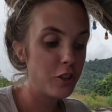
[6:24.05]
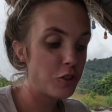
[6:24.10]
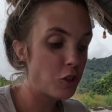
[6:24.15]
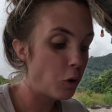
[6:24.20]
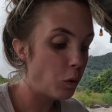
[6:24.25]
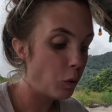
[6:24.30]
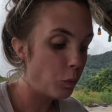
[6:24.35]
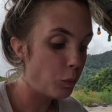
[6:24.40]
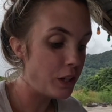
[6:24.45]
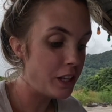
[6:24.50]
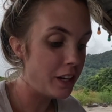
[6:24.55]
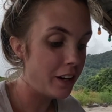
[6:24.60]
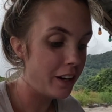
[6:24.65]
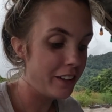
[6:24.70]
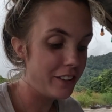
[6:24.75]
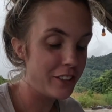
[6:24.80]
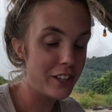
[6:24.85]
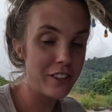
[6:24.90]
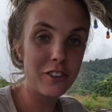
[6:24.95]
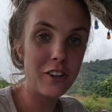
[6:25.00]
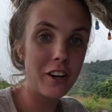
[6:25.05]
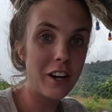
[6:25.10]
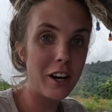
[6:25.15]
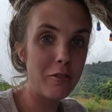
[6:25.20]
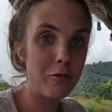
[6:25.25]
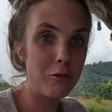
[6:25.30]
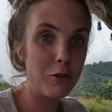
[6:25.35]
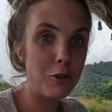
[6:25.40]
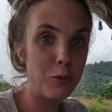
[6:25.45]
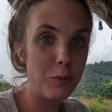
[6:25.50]
So we just got our
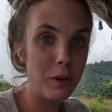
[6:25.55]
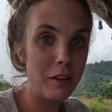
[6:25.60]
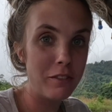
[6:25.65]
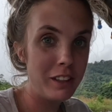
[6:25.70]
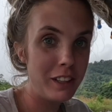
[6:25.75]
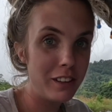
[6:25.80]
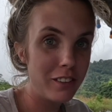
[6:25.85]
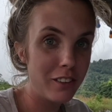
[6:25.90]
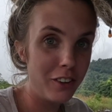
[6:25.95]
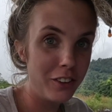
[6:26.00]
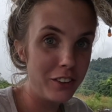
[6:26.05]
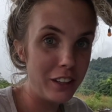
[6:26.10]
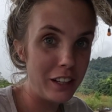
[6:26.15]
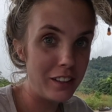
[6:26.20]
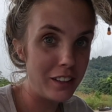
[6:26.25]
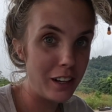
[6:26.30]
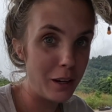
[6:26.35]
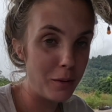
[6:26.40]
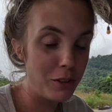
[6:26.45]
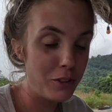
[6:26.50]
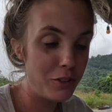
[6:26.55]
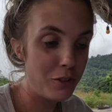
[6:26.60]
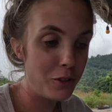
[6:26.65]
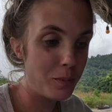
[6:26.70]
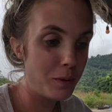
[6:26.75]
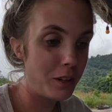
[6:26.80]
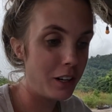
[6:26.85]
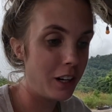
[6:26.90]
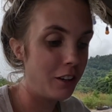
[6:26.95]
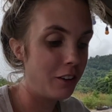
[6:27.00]
food. We haven't eaten all day today. We're
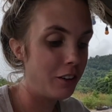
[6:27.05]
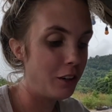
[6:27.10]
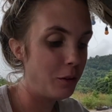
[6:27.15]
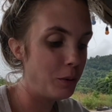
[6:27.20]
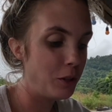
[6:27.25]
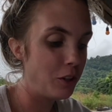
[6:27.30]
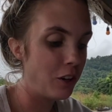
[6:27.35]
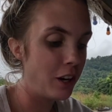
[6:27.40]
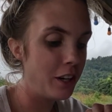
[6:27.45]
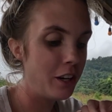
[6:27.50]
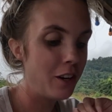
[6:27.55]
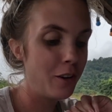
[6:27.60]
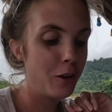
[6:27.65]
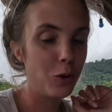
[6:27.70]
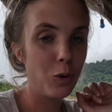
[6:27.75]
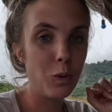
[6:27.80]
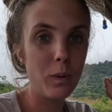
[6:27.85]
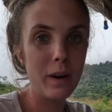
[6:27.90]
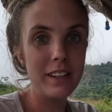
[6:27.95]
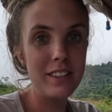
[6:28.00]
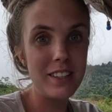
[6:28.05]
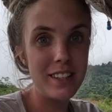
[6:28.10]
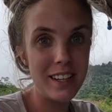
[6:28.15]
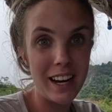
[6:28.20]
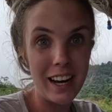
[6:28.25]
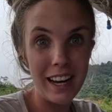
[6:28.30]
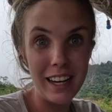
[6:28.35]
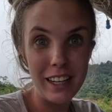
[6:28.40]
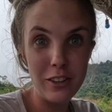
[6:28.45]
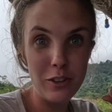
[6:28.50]
super hungry. We got Ho
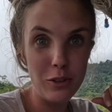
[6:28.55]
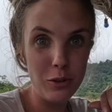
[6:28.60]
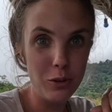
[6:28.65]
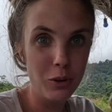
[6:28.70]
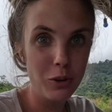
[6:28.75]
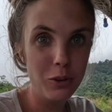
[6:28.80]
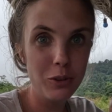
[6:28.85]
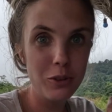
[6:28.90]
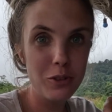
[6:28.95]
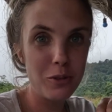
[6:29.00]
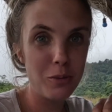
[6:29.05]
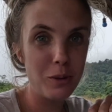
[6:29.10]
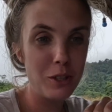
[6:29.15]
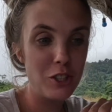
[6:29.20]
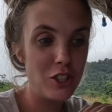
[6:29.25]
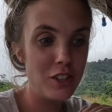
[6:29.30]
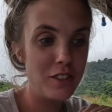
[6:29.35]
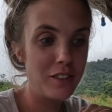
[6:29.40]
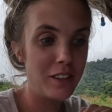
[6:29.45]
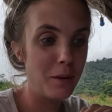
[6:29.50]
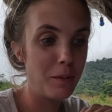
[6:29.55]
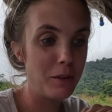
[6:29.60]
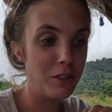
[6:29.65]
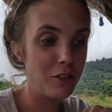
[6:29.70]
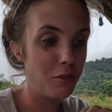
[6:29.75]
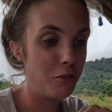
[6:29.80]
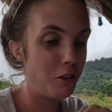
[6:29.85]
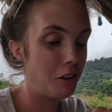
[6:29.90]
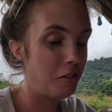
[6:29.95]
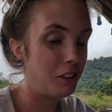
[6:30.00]
Chi noodles, which she said was
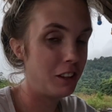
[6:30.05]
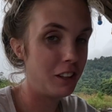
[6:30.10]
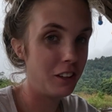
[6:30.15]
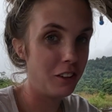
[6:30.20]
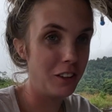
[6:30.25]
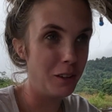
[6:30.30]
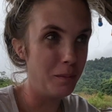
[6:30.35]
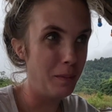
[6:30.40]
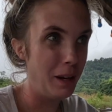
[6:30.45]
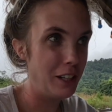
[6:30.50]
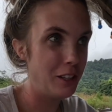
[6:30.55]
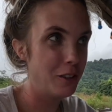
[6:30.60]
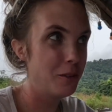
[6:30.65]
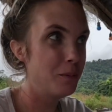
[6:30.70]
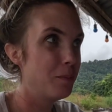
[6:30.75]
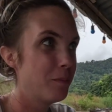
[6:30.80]
her favorite thing on the menu.